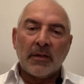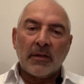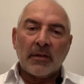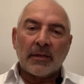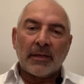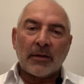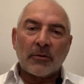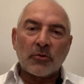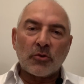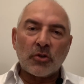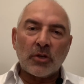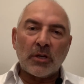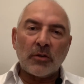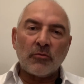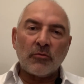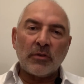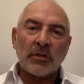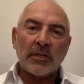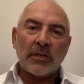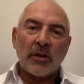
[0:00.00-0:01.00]
Now
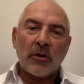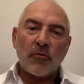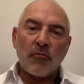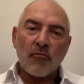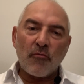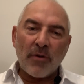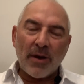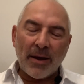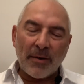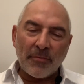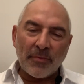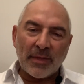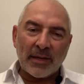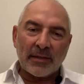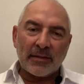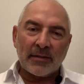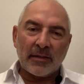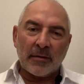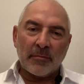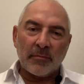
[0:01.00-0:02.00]
generally around that
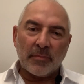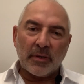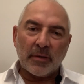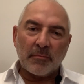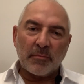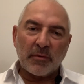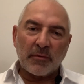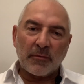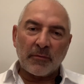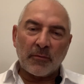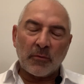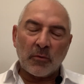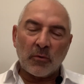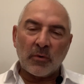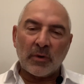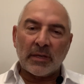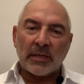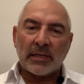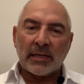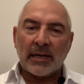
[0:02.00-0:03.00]
number
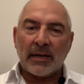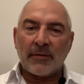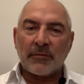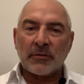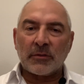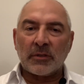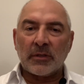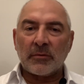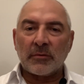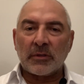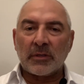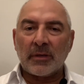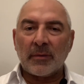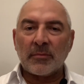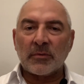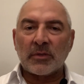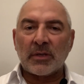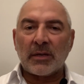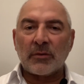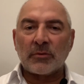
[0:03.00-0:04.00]
before and after it
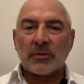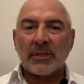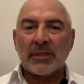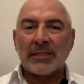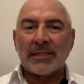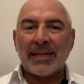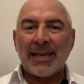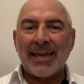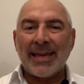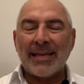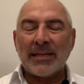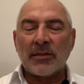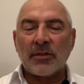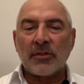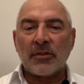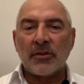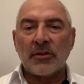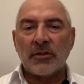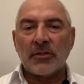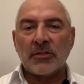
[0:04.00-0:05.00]
comes out at
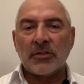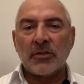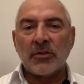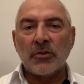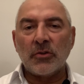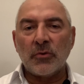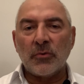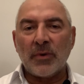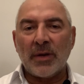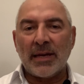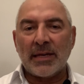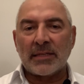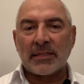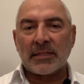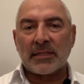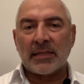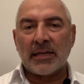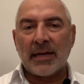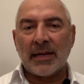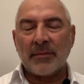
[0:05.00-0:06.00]
8:30 US
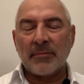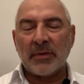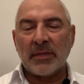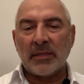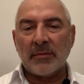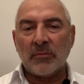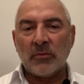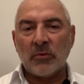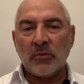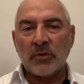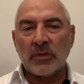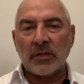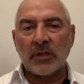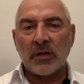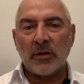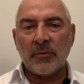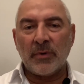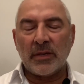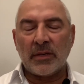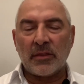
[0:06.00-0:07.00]
time in the morning
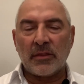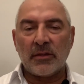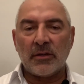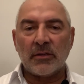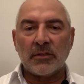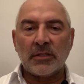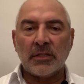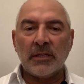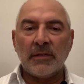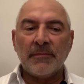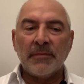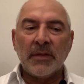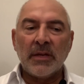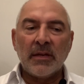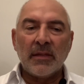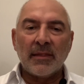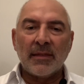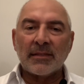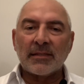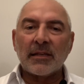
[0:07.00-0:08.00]
08:30, 8:30
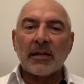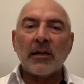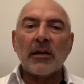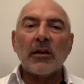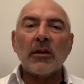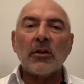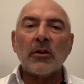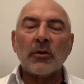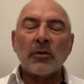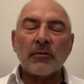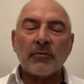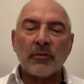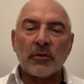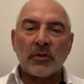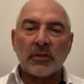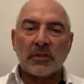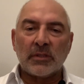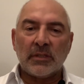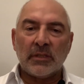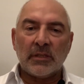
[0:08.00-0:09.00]
there's a lot of
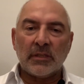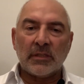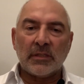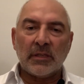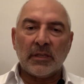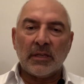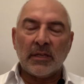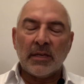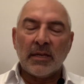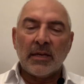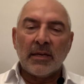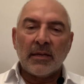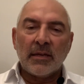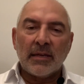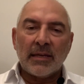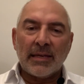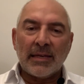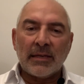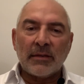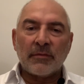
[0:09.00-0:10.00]
volatility
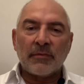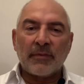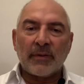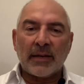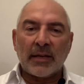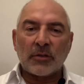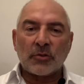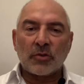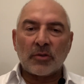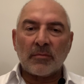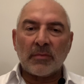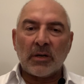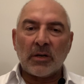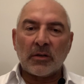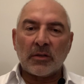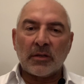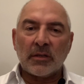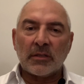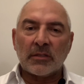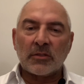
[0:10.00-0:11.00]
in financial
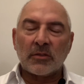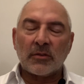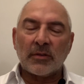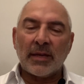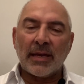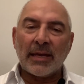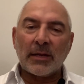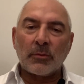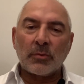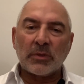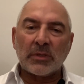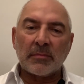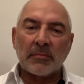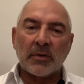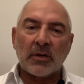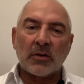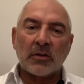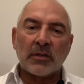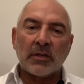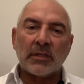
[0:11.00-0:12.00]
markets on equity
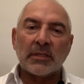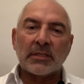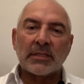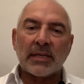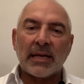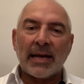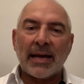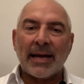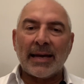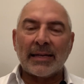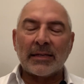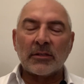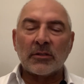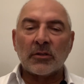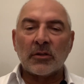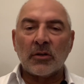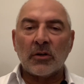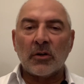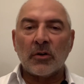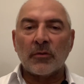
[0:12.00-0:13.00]
markets and
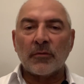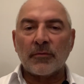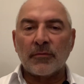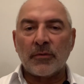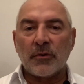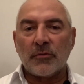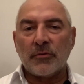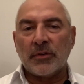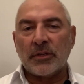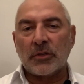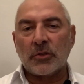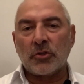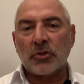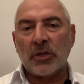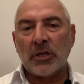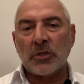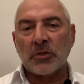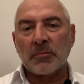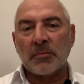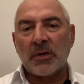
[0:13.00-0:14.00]
on foreign
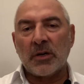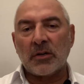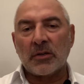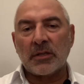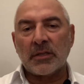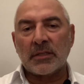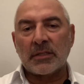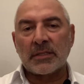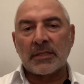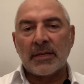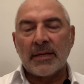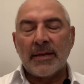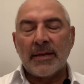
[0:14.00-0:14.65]
exchange markets.